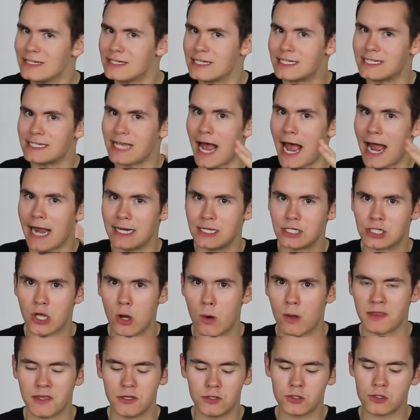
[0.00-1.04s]
society's
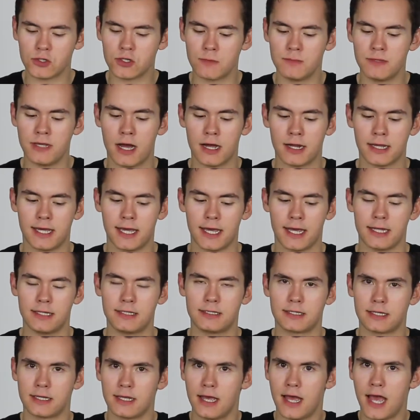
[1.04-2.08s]
going. These are some young
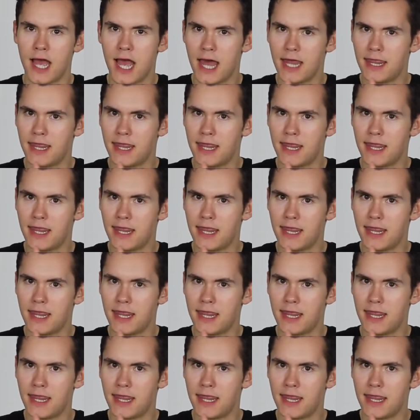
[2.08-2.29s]
kids.